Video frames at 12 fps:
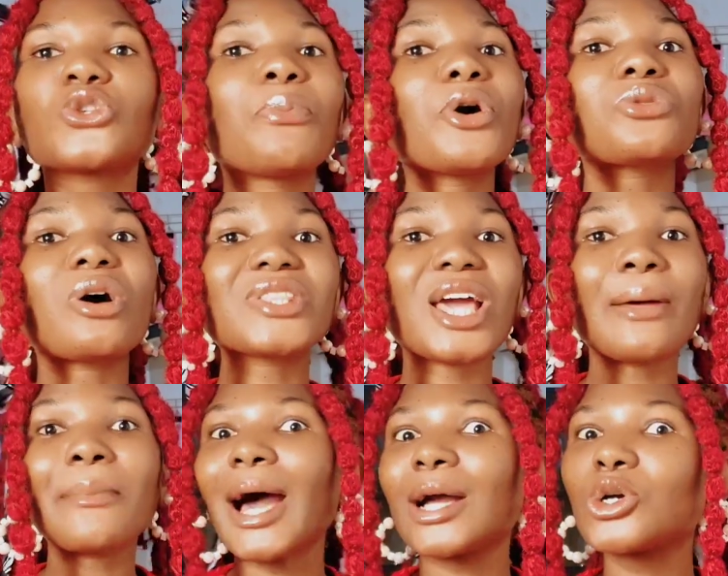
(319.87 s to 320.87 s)
So both of
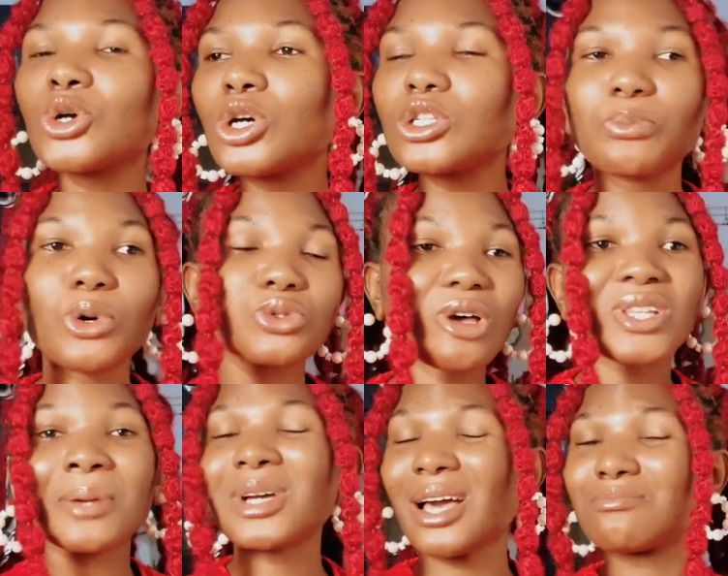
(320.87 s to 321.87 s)
them are good, both
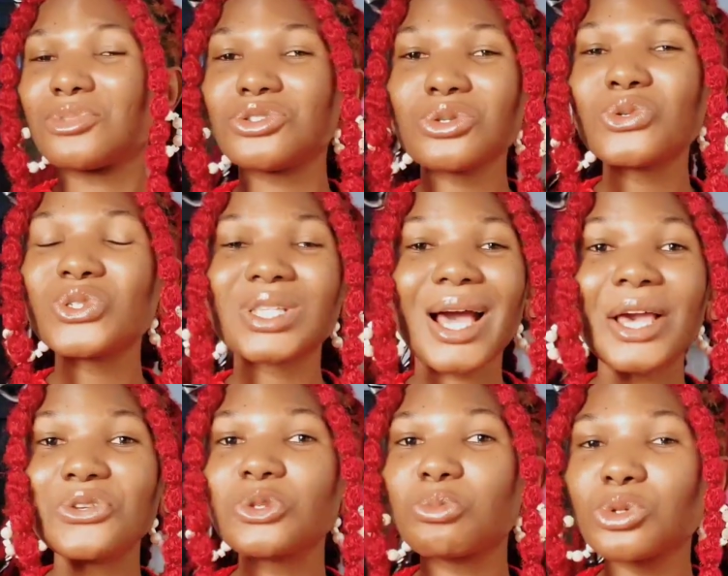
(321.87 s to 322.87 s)
of them can be used.
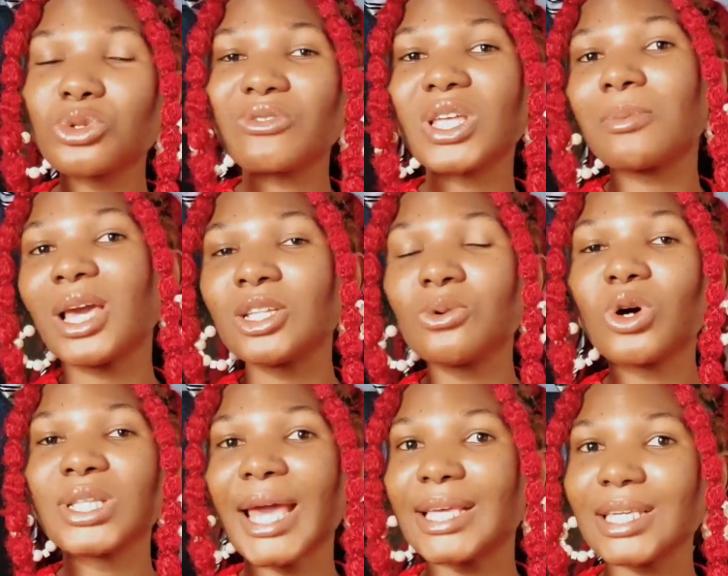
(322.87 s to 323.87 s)
I use both of them,
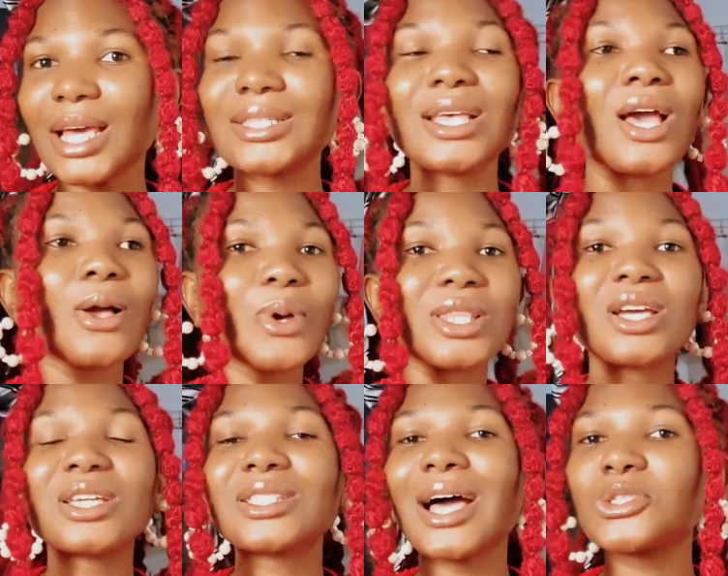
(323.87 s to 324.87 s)
anyone I get,
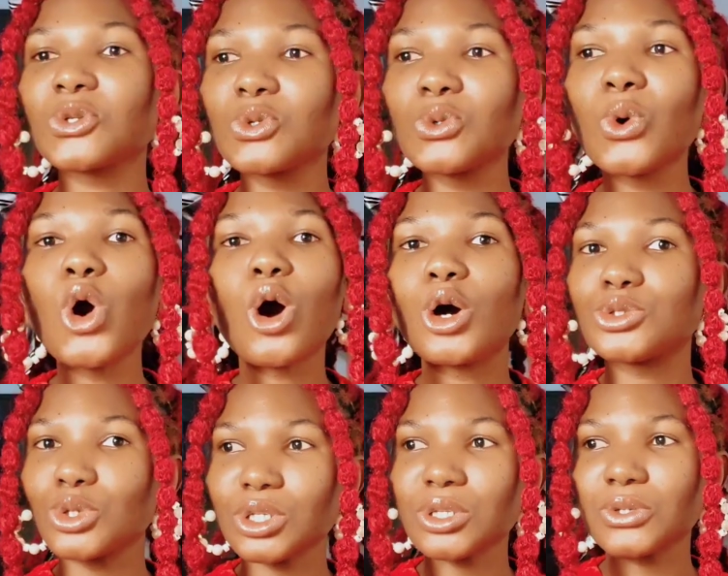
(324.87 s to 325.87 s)
whether it has glue
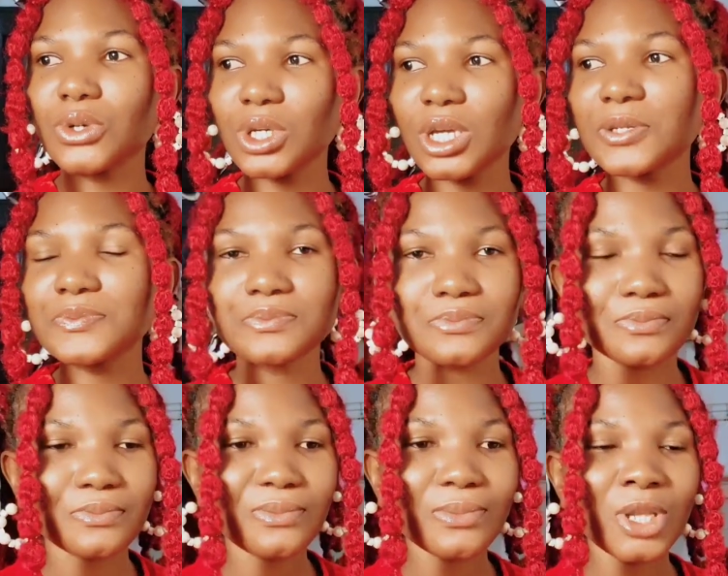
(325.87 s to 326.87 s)
or not, okay?
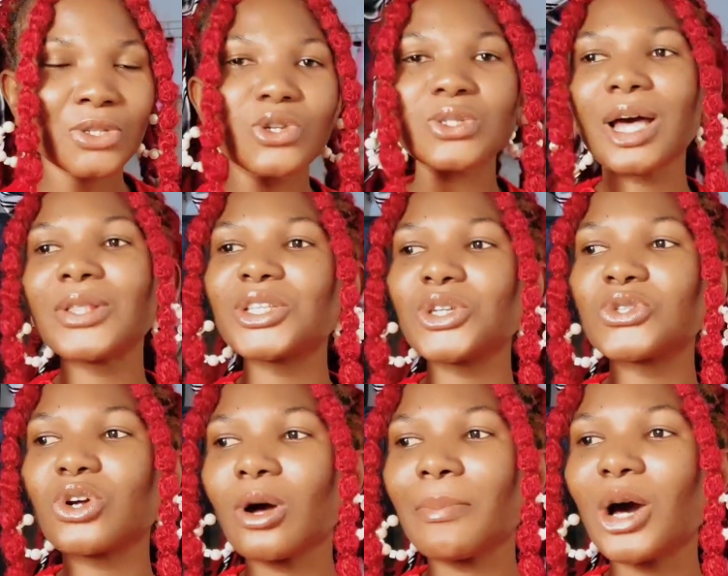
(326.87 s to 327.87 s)
So now let
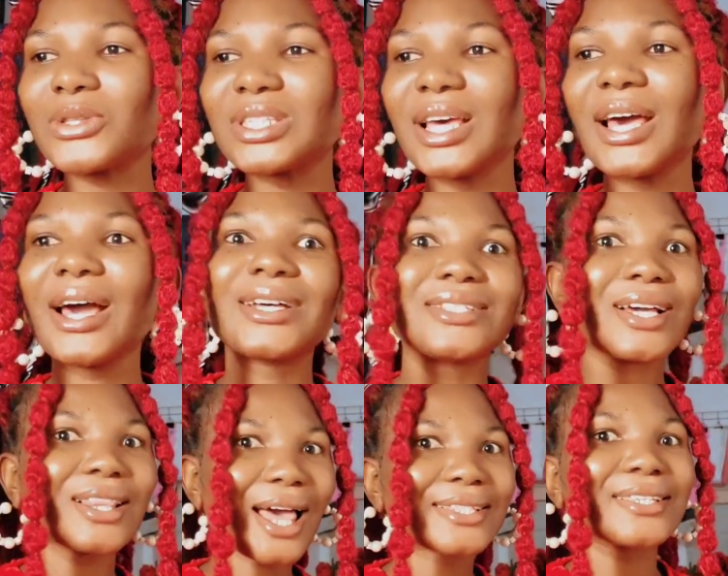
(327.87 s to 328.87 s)
us talk about
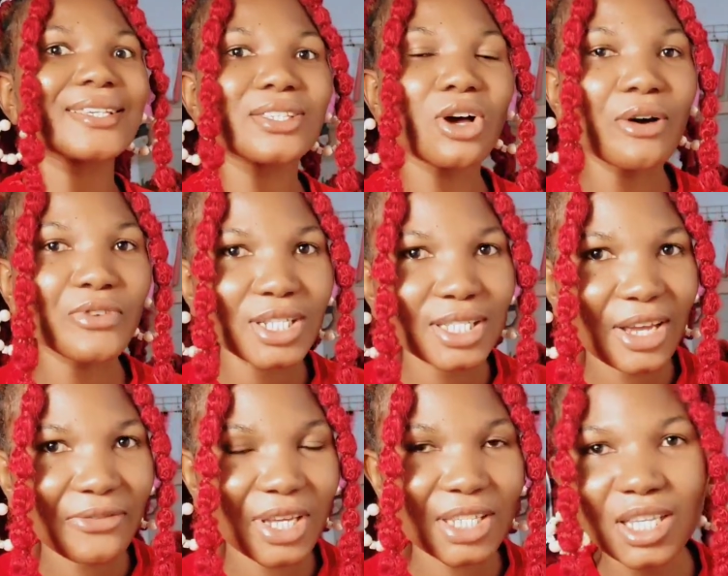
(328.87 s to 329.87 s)
the classes of
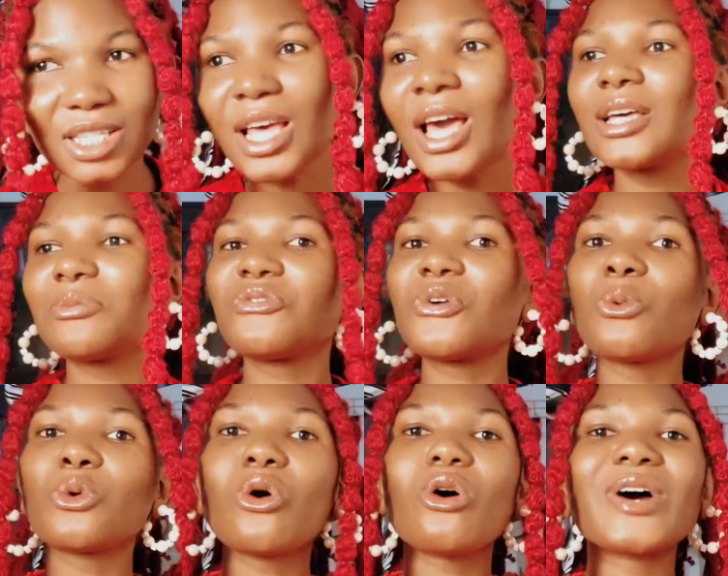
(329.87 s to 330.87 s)
interfaces
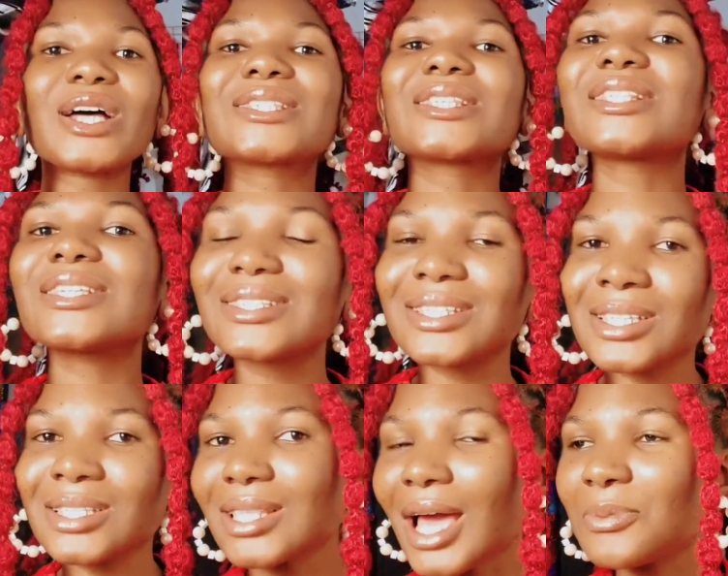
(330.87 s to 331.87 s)
before we go over to
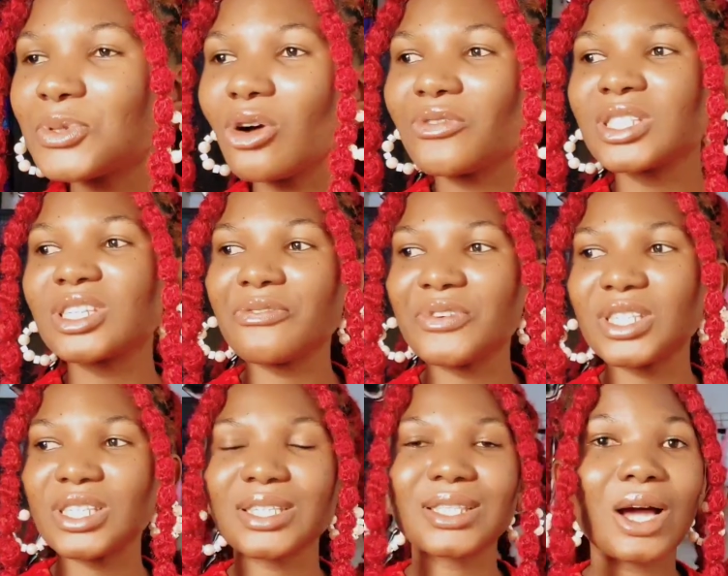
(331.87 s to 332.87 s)
list types of
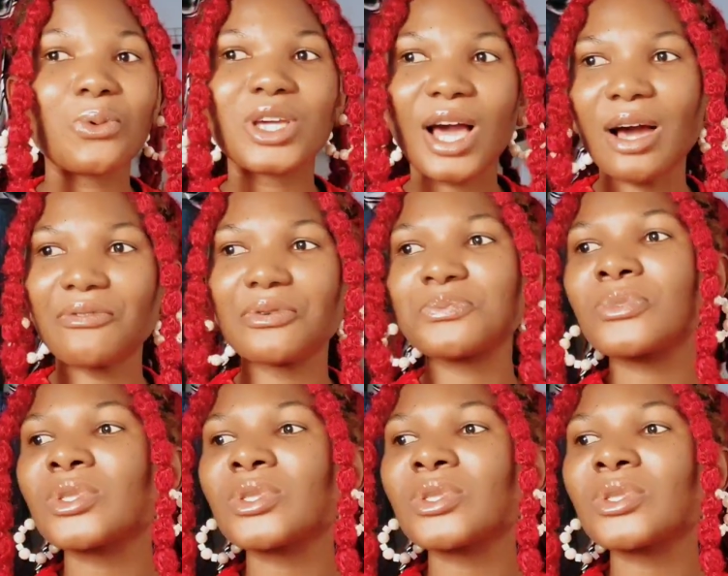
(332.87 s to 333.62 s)
interfaces that we have.